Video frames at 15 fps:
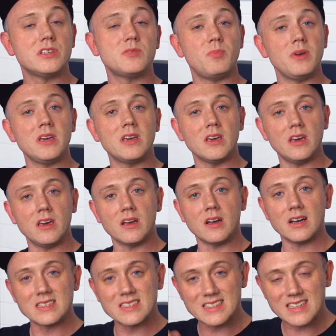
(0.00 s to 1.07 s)
speaking,
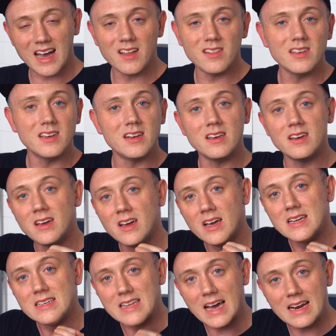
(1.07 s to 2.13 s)
a solid
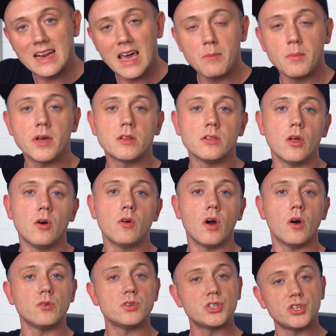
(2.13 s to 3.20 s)
dynamic
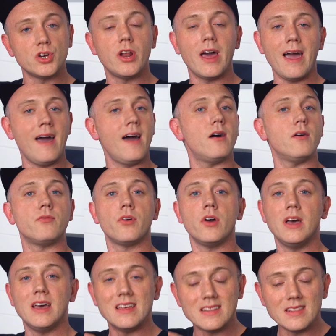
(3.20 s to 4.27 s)
logo should have
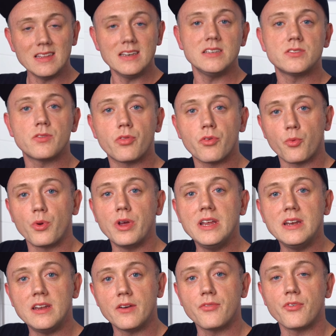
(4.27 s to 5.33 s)
at least 3
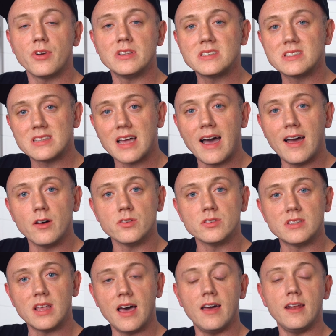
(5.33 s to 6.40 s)
different
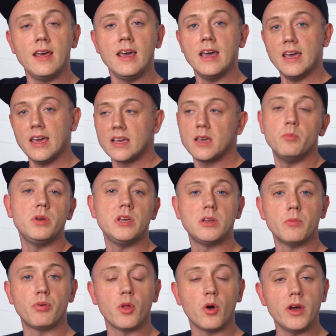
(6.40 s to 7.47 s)
styles that it can be
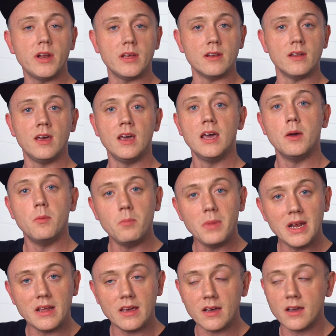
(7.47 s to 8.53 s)
deployed in.
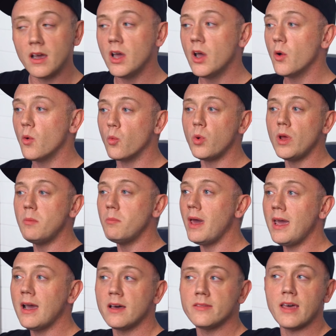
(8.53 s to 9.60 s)
Meaning, we
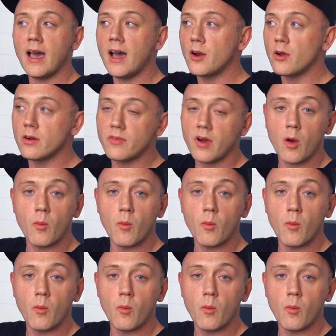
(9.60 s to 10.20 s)
may on the header of our